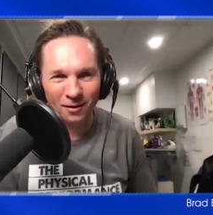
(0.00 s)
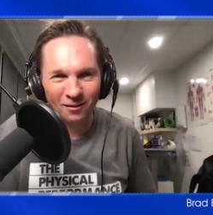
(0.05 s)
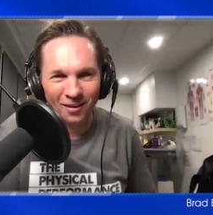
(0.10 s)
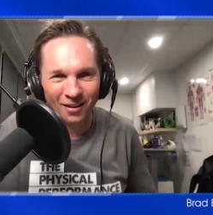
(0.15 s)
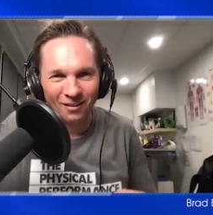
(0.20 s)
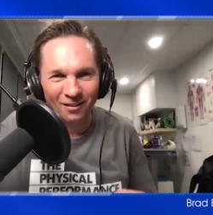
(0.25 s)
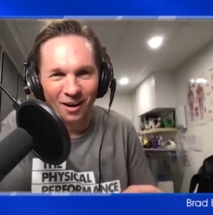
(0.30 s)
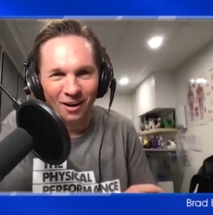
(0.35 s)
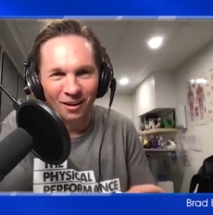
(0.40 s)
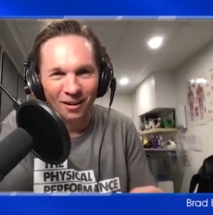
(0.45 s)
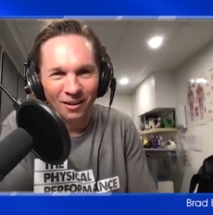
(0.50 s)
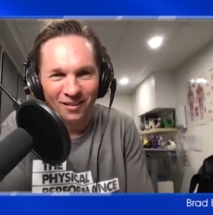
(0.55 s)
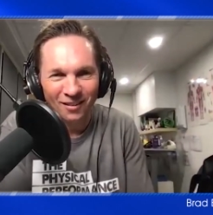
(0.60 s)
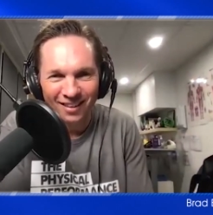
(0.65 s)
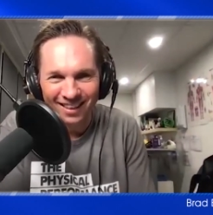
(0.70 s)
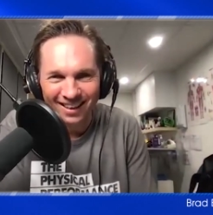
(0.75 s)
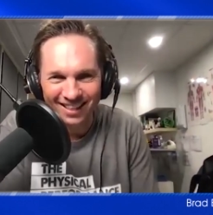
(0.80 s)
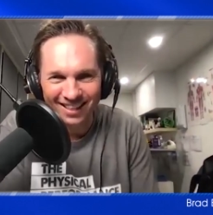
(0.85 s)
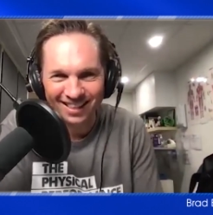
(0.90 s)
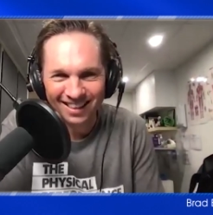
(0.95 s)
we're rolling
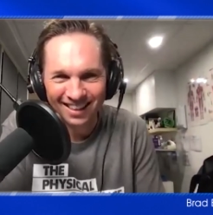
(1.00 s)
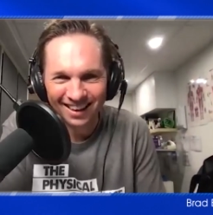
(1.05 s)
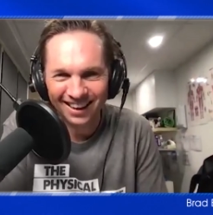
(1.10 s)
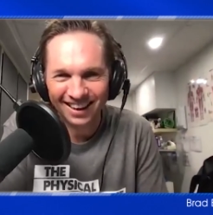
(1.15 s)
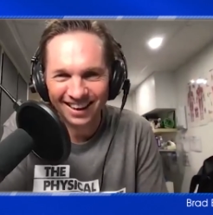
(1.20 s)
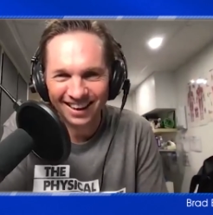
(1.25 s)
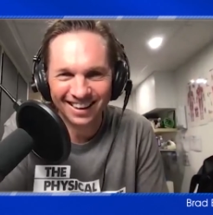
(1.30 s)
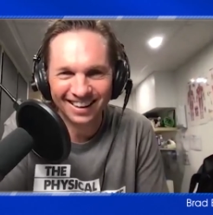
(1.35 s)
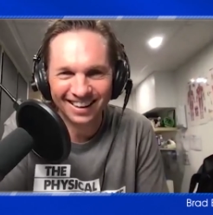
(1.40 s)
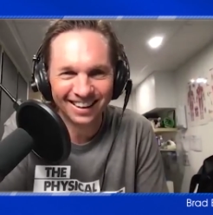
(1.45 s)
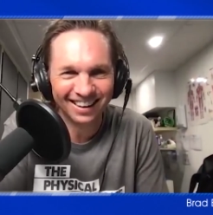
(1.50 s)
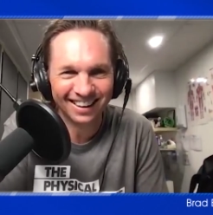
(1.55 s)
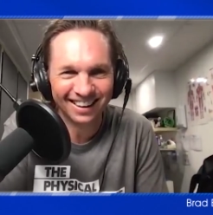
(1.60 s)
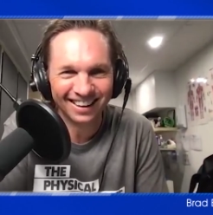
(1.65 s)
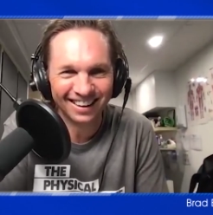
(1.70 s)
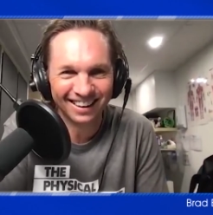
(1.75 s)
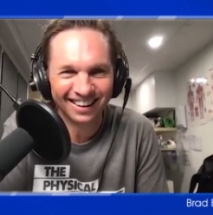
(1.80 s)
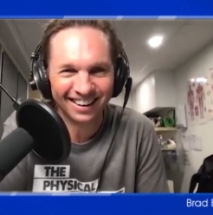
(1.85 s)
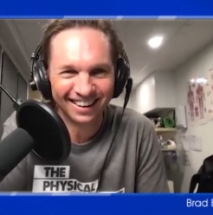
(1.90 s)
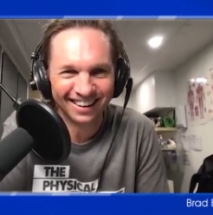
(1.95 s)
with this.
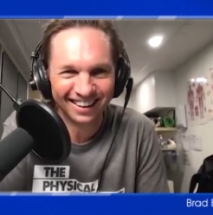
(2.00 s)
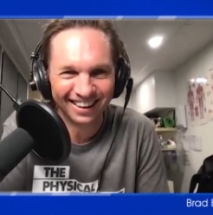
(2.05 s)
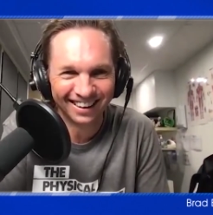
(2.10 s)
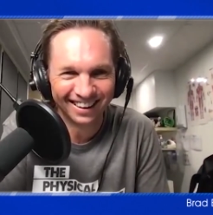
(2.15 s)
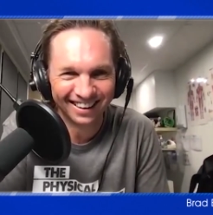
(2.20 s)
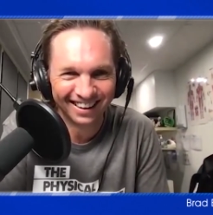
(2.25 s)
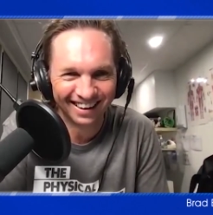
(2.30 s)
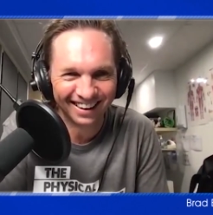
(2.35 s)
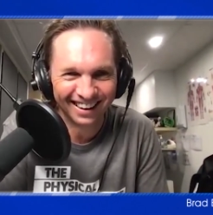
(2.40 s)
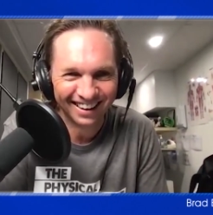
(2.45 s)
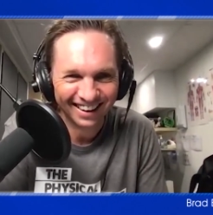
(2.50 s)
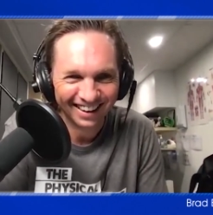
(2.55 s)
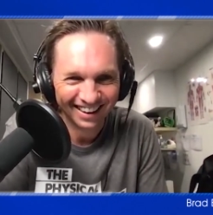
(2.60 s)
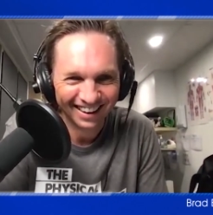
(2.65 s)
Yeah.